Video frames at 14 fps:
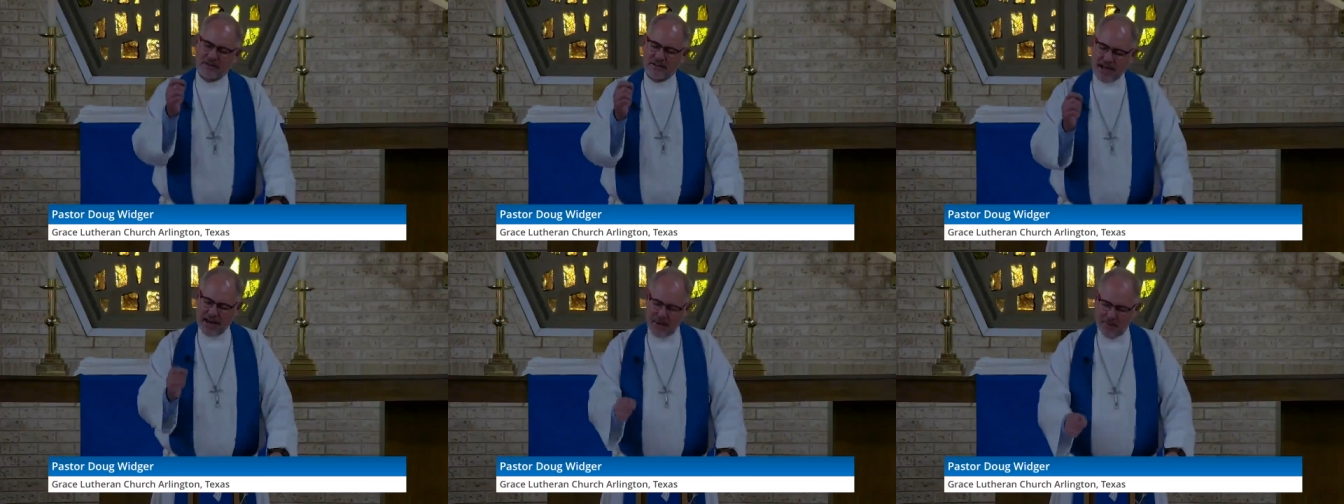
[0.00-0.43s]
to
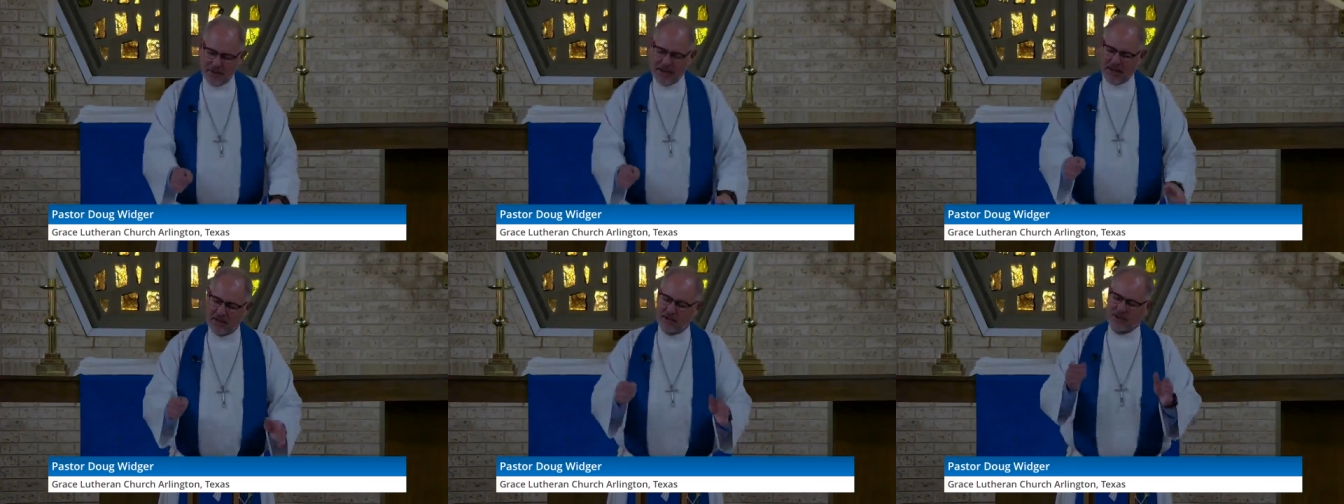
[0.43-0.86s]

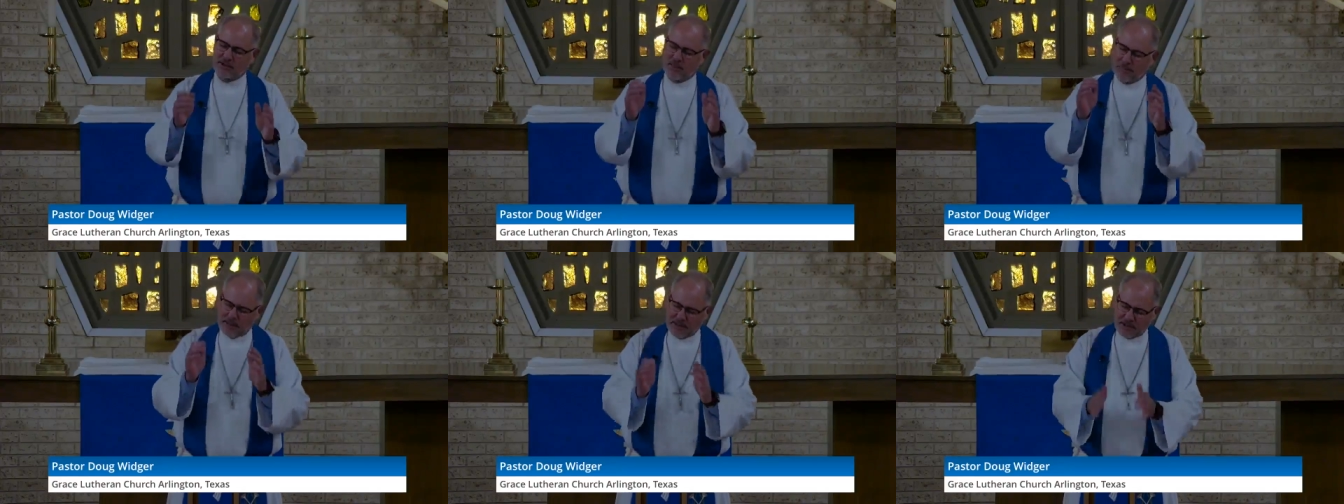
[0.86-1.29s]
tabernacle,
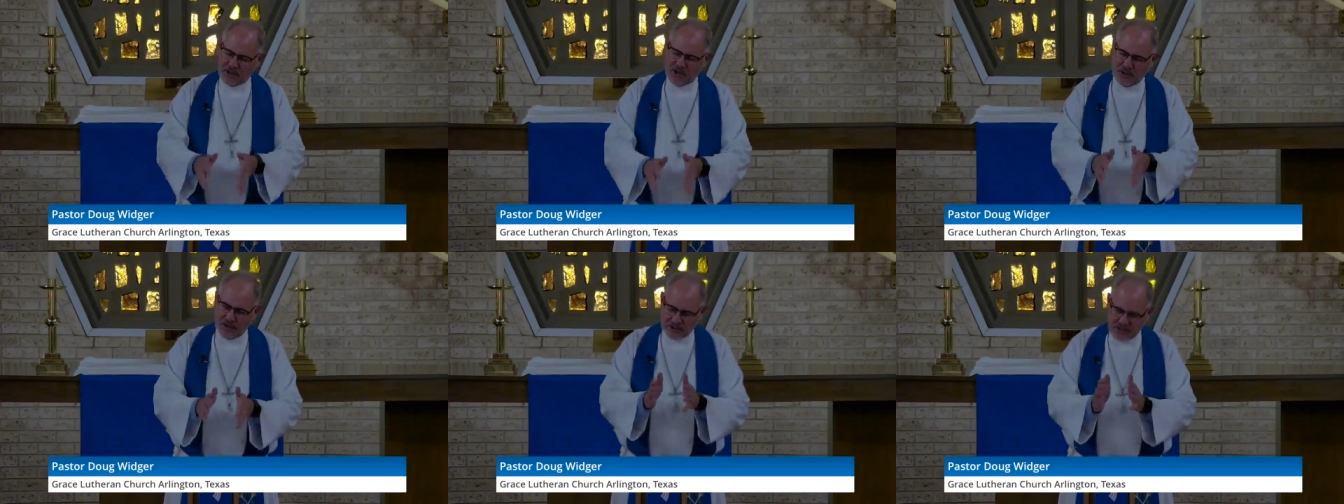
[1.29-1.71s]
to
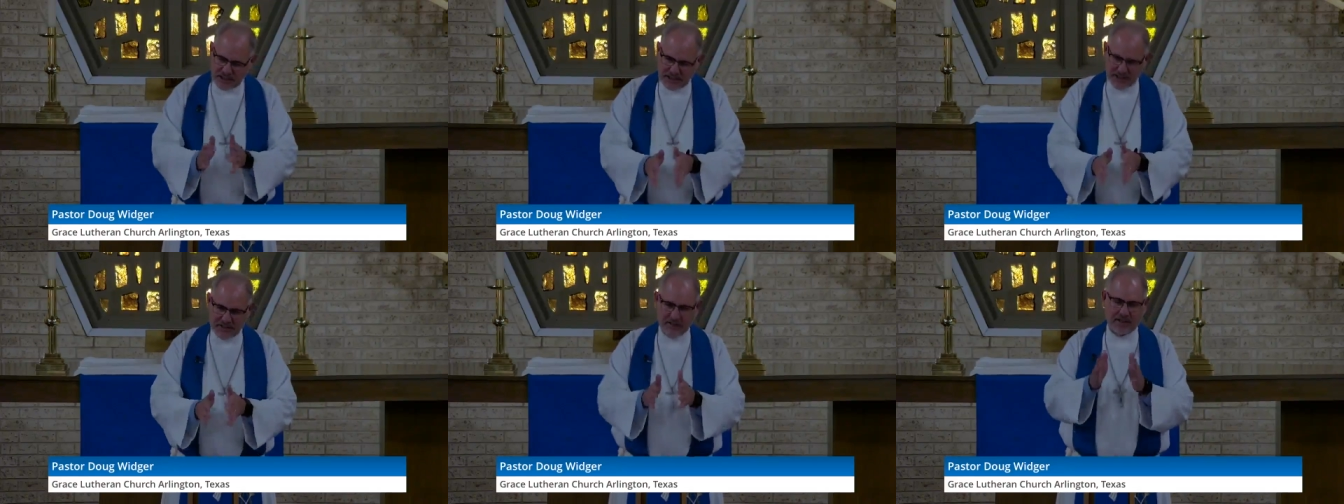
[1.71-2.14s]
pitch your
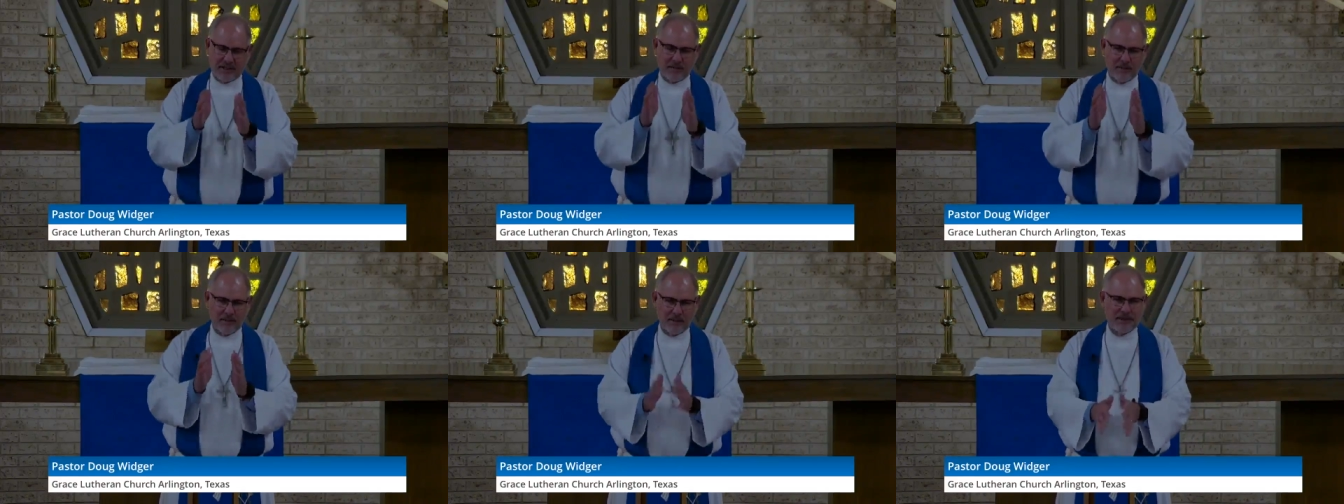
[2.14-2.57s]
tent
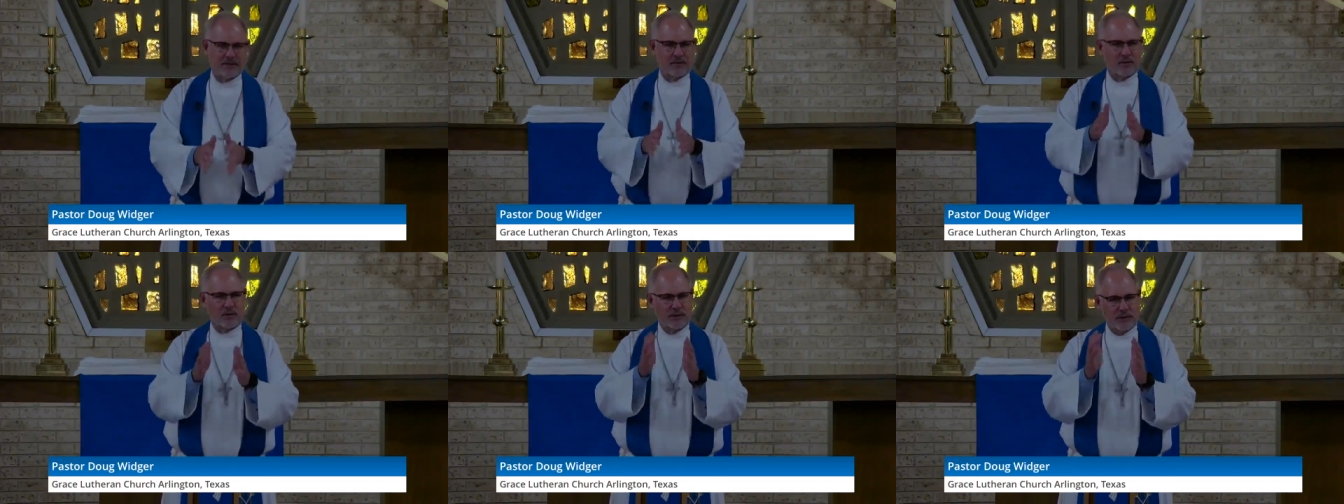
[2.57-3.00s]
in a
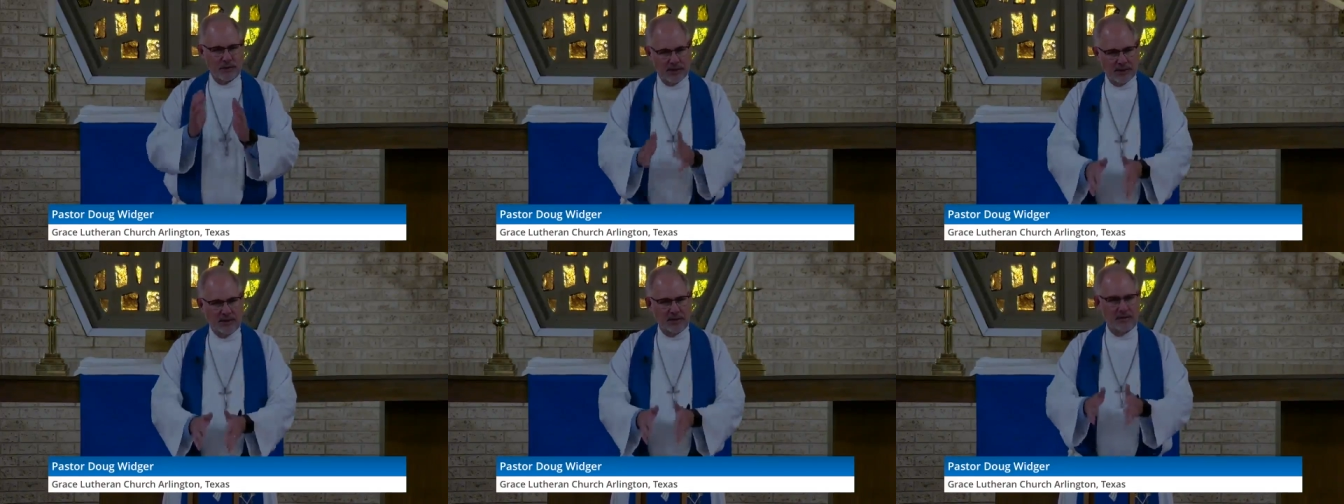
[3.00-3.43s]
place where you
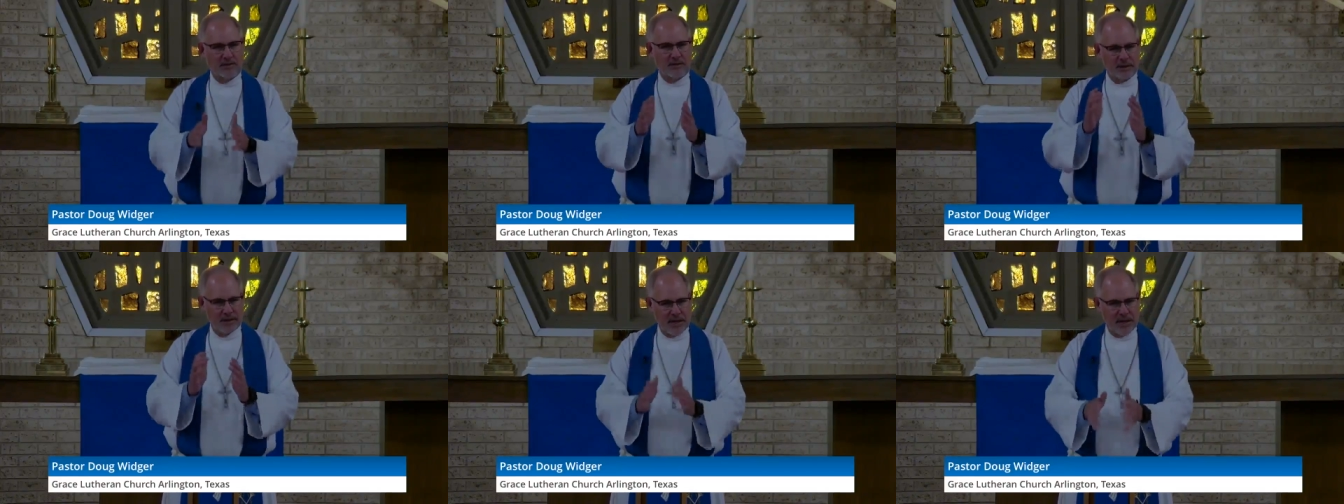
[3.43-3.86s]
hear the